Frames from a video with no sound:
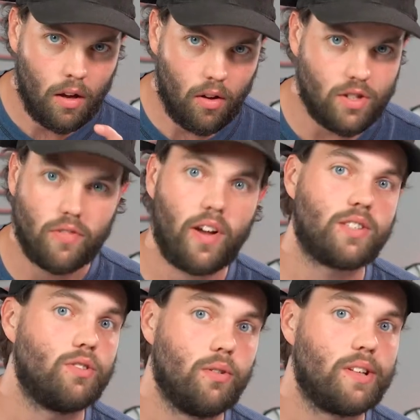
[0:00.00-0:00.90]

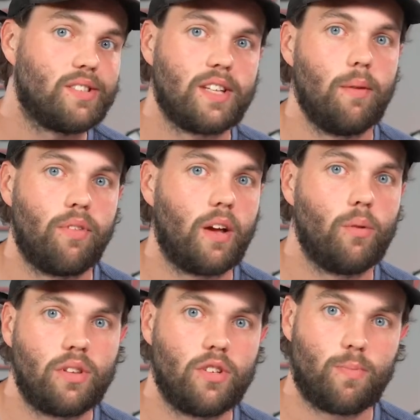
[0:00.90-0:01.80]
ClusterFS is doing the same thing
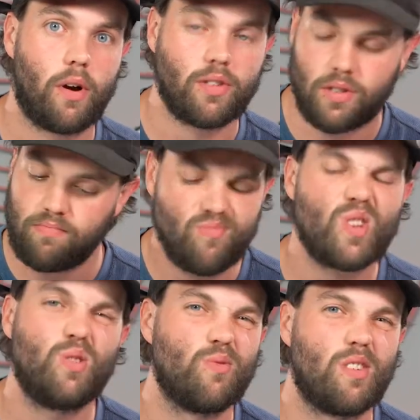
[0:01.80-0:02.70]
with disperse,
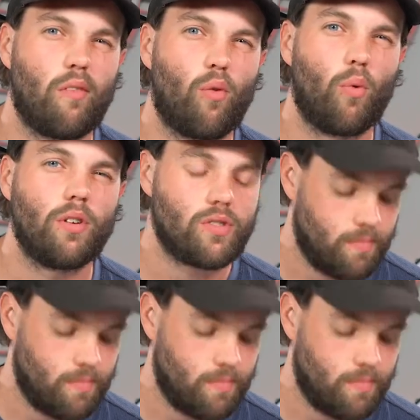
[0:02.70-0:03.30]
just using different words.